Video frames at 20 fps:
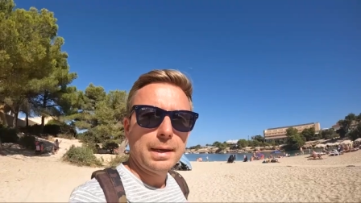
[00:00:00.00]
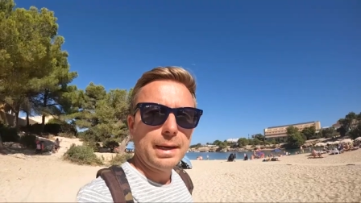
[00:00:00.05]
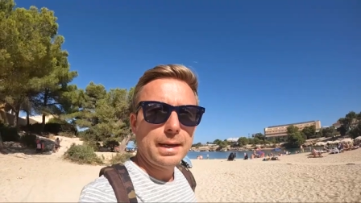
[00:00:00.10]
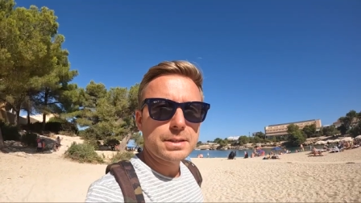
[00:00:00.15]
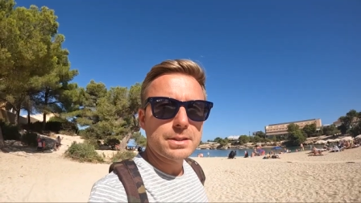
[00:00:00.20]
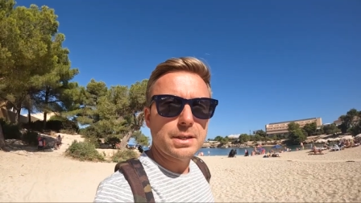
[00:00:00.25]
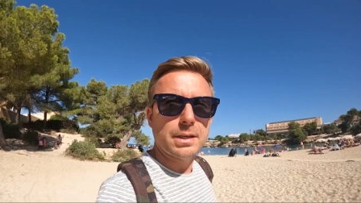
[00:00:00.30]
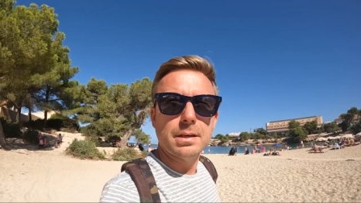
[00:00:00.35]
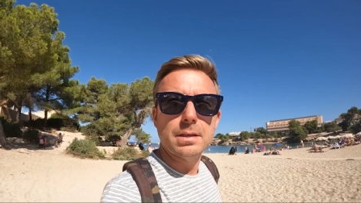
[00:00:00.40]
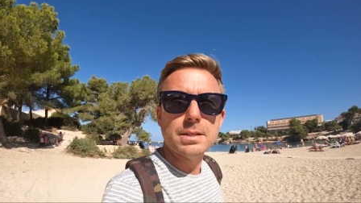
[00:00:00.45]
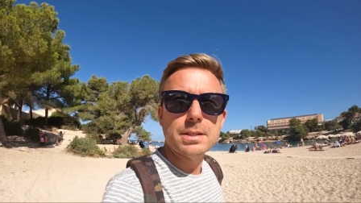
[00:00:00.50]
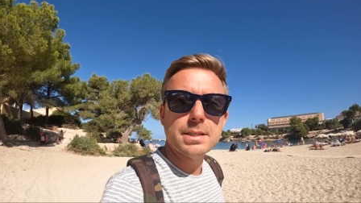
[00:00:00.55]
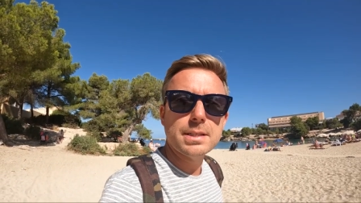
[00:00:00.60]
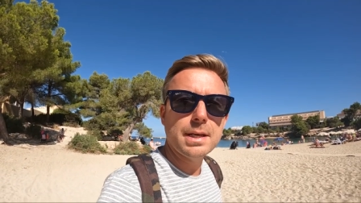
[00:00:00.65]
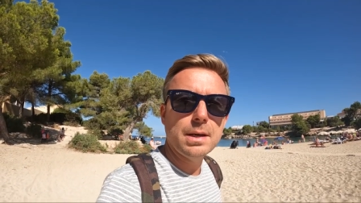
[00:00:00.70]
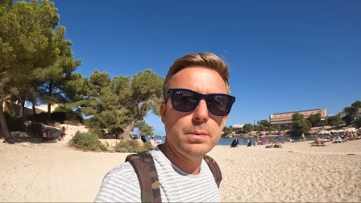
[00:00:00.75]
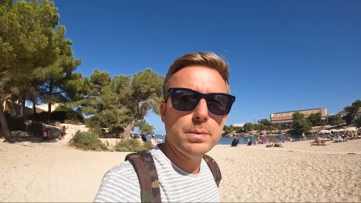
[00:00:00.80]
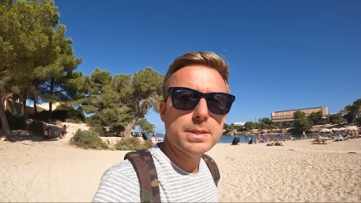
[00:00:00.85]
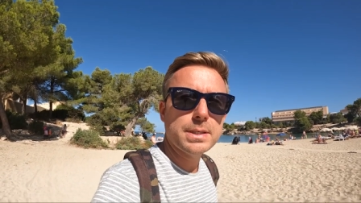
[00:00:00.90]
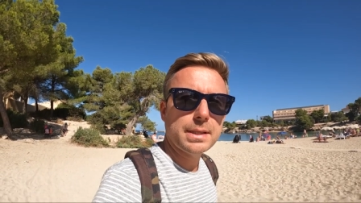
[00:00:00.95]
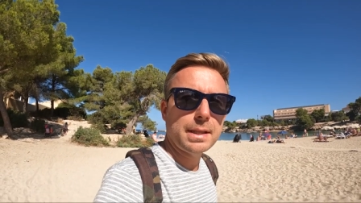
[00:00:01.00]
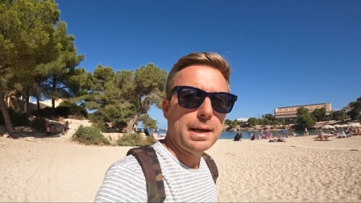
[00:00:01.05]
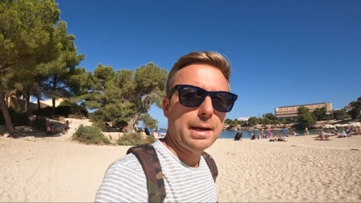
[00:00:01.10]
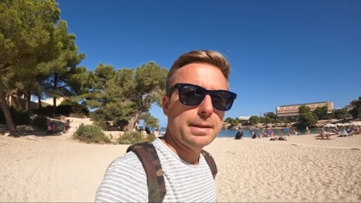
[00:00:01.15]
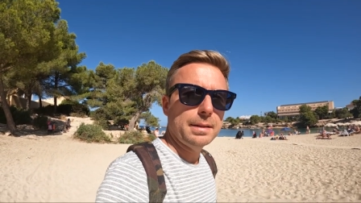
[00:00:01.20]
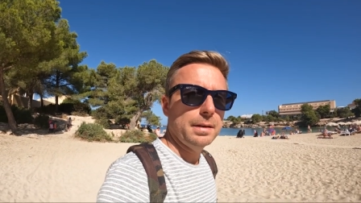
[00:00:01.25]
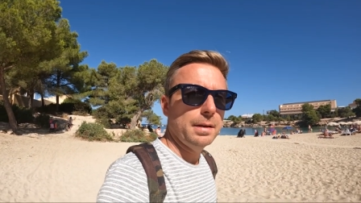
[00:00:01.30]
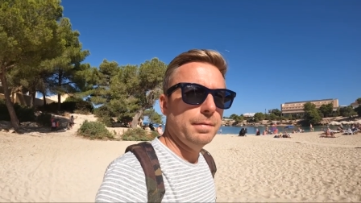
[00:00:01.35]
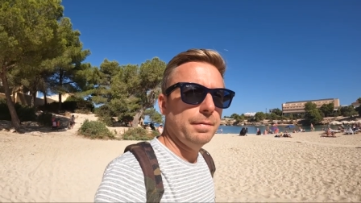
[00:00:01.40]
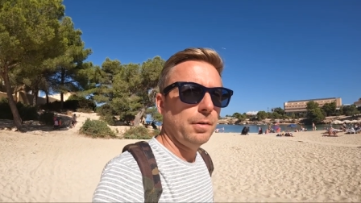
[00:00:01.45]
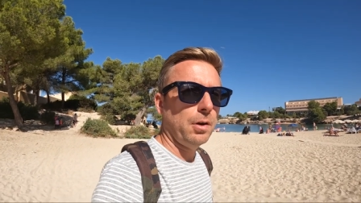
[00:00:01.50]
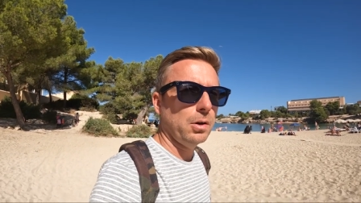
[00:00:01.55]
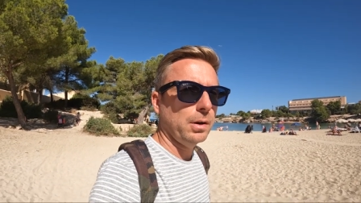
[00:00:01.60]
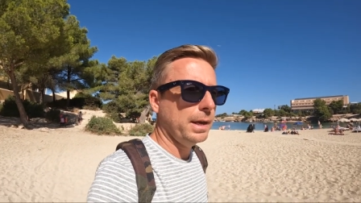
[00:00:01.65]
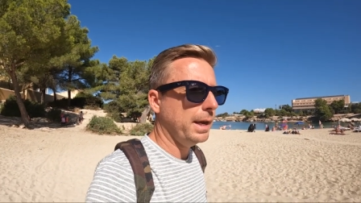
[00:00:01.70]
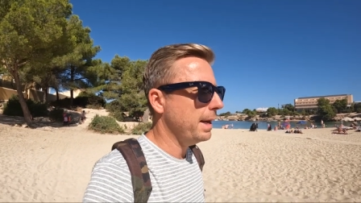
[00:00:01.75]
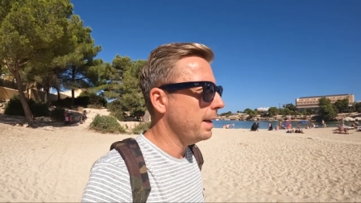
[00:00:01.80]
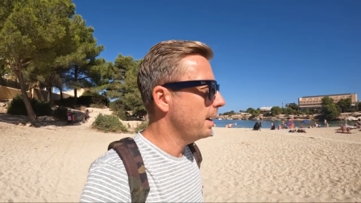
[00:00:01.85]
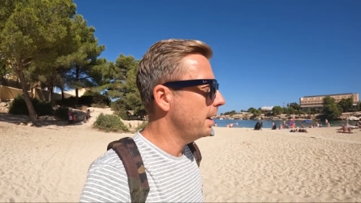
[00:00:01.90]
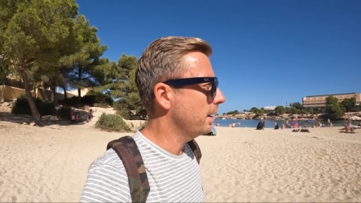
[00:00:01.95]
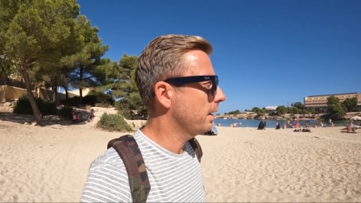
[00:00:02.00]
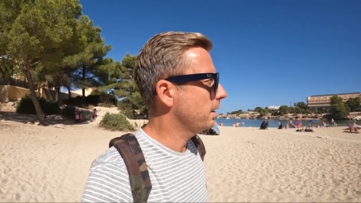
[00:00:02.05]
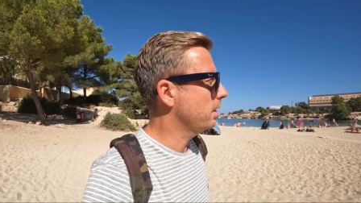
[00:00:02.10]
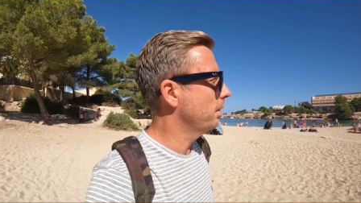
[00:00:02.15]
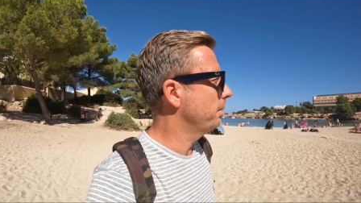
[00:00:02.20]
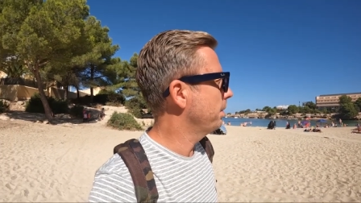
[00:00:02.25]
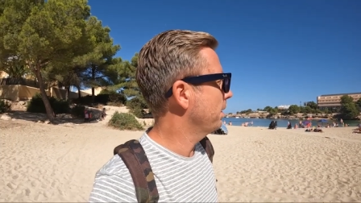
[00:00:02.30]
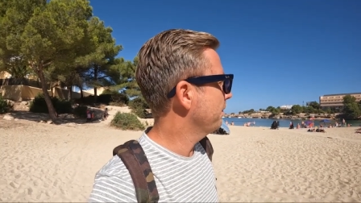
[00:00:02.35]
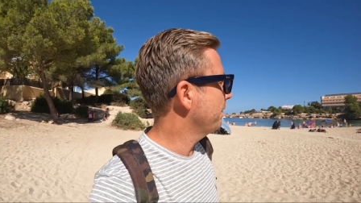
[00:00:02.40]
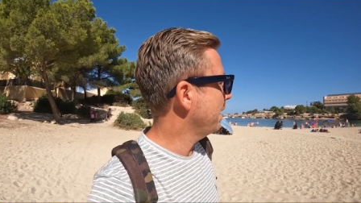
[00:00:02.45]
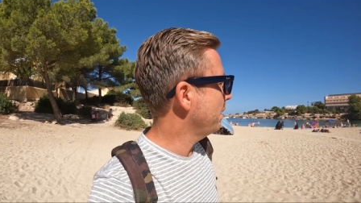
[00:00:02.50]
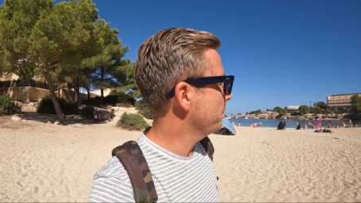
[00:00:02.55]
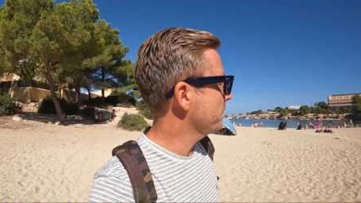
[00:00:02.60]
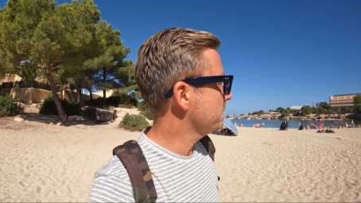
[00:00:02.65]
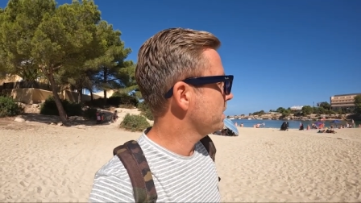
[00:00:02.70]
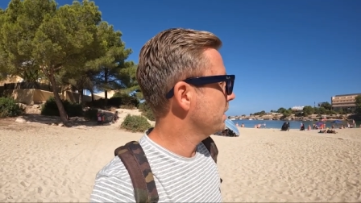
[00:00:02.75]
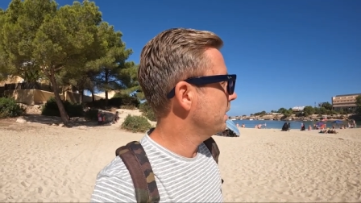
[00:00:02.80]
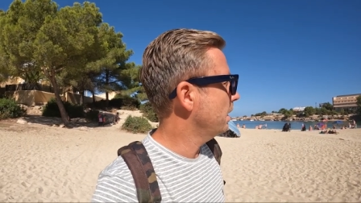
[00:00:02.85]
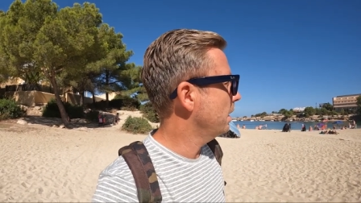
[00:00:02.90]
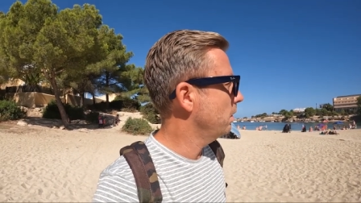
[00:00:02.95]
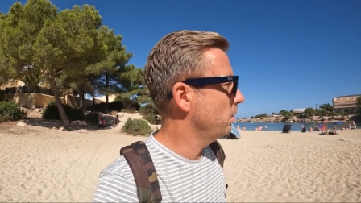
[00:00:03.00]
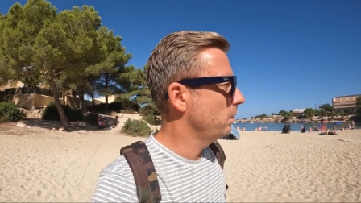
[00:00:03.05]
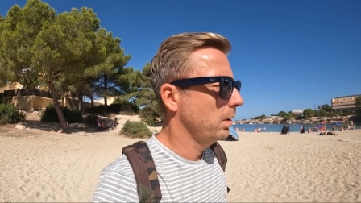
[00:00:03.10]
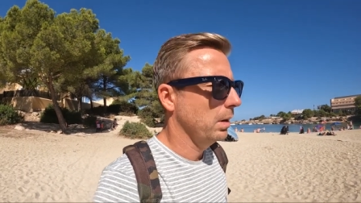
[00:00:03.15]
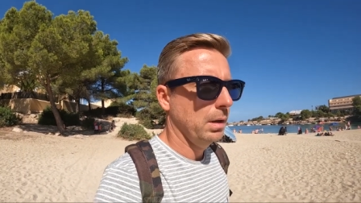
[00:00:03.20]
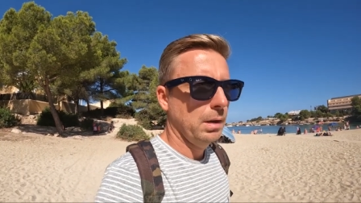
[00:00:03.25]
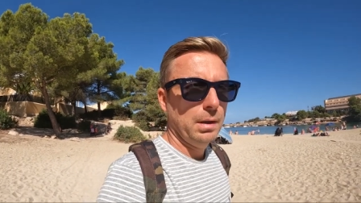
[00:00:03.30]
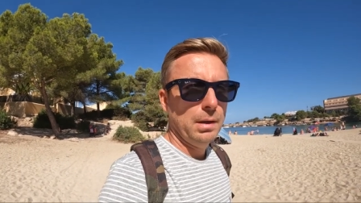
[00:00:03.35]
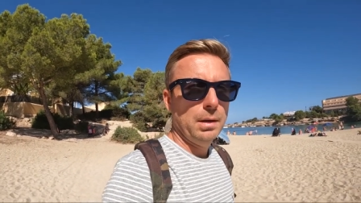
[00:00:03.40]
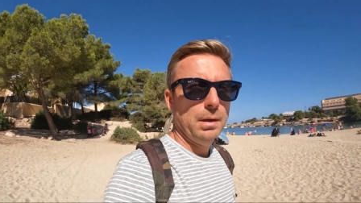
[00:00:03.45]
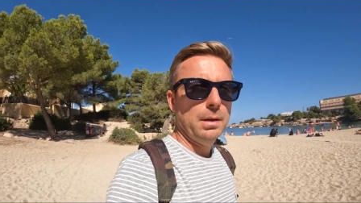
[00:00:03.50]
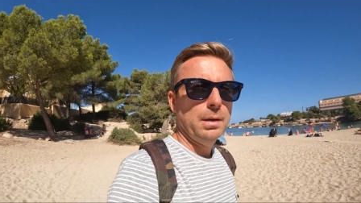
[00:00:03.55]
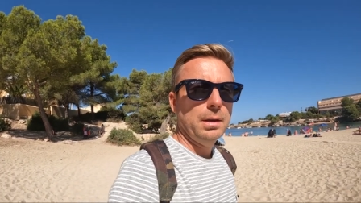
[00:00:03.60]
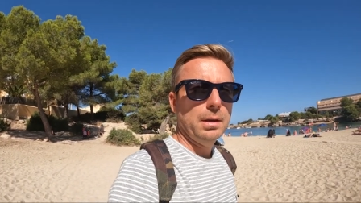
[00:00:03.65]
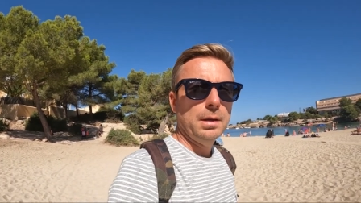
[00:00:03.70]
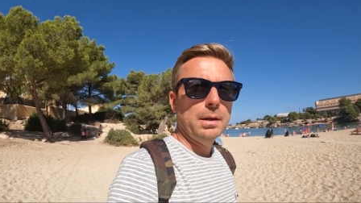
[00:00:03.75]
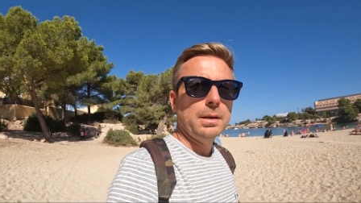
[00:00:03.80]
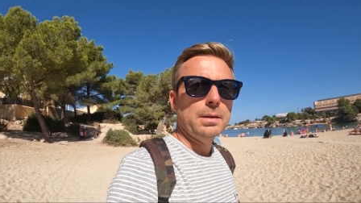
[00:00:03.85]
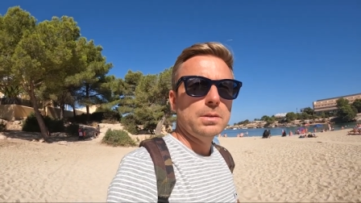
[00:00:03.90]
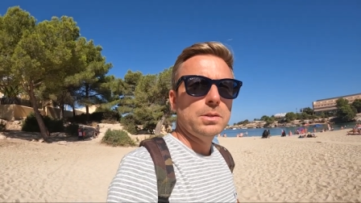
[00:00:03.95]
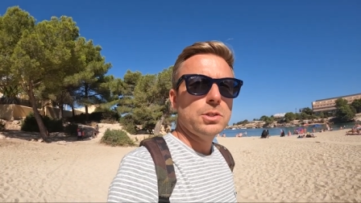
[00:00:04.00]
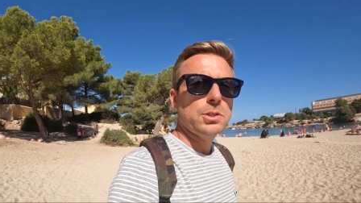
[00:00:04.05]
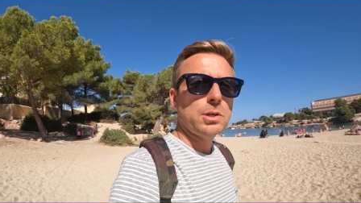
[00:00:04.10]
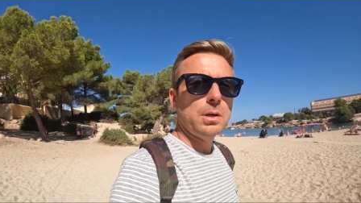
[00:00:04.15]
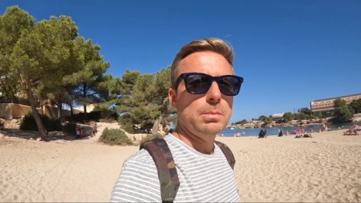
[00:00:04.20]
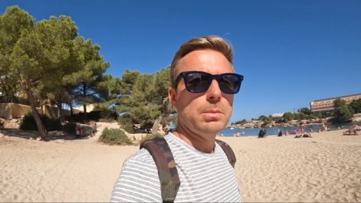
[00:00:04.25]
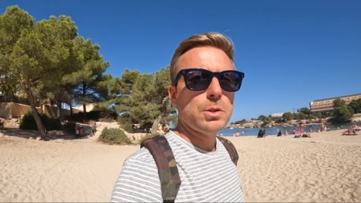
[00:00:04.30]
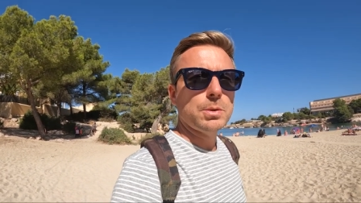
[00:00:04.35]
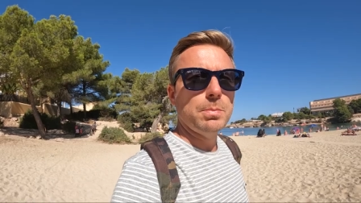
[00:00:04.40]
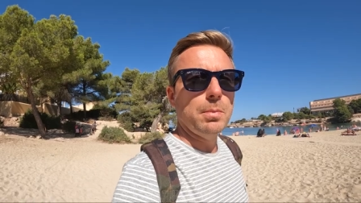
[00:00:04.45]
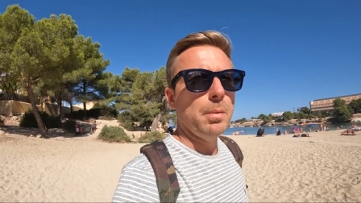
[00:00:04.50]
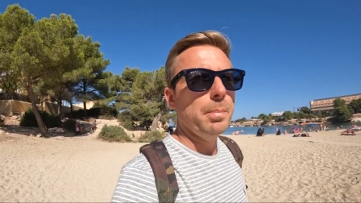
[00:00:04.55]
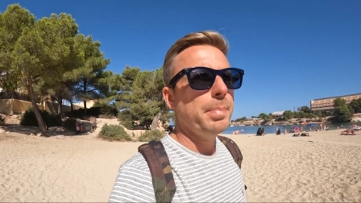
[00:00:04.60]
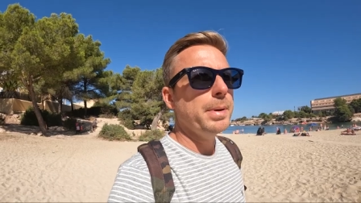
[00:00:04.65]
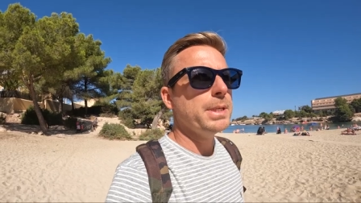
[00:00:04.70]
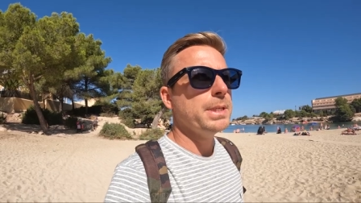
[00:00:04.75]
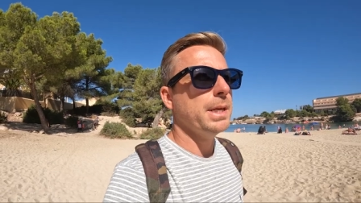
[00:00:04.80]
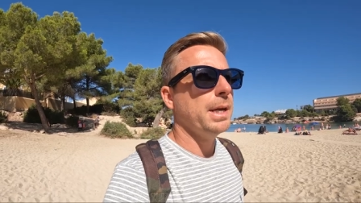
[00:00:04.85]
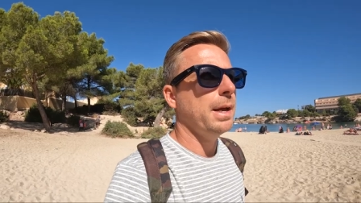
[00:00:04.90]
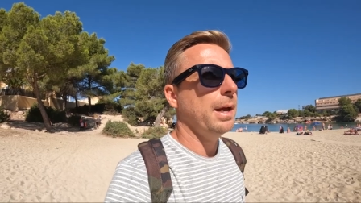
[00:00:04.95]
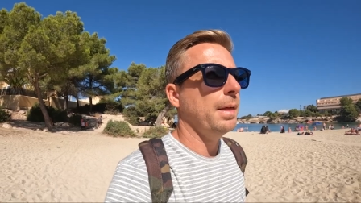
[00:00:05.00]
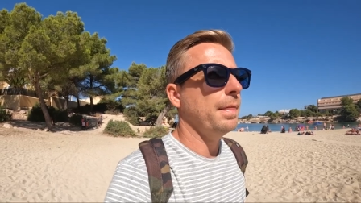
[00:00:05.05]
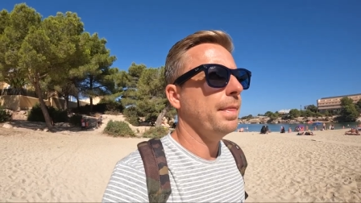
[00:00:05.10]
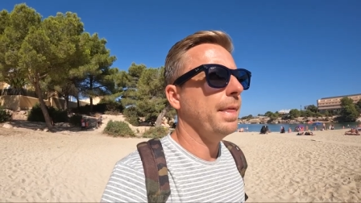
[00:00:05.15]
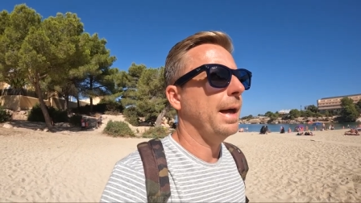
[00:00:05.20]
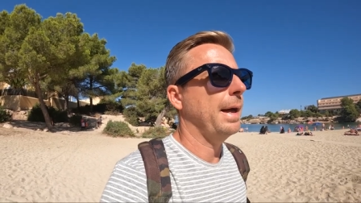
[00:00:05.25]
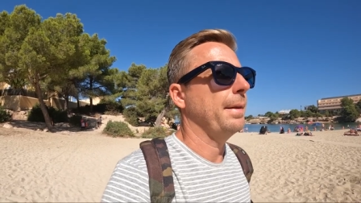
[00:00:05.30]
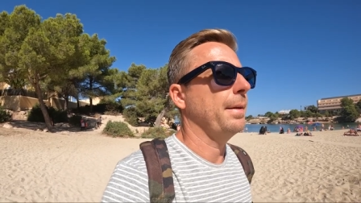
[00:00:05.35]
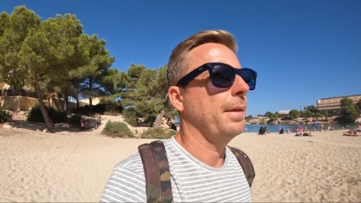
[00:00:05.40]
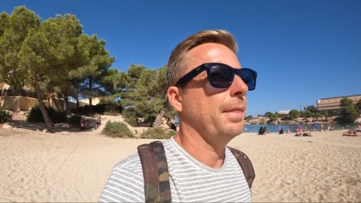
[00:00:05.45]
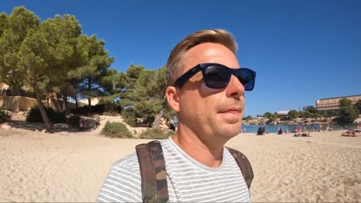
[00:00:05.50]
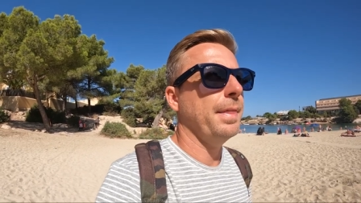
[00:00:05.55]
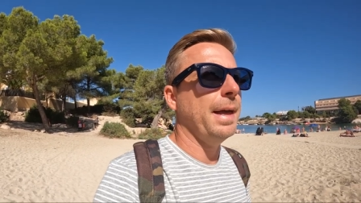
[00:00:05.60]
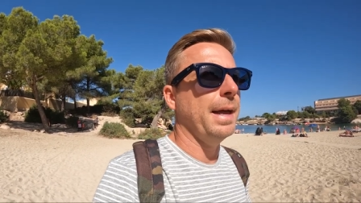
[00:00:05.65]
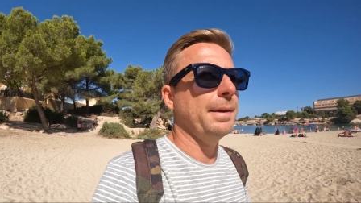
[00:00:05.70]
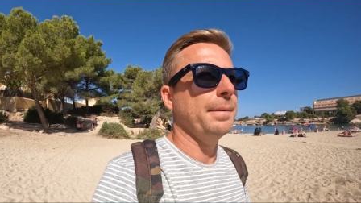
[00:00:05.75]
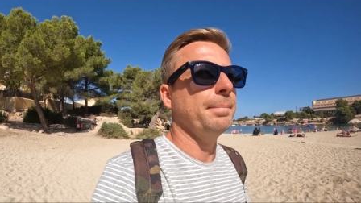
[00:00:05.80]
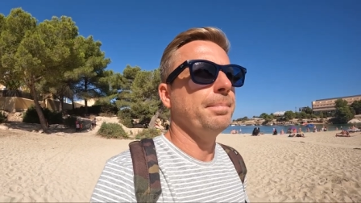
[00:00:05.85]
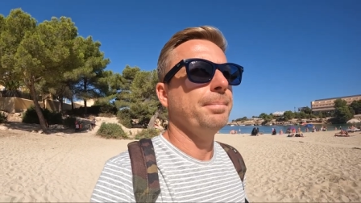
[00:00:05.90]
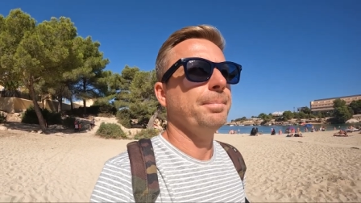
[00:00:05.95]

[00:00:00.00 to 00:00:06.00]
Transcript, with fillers: As you can see, we started the vlog here a couple of hours ago. So much more busier than then.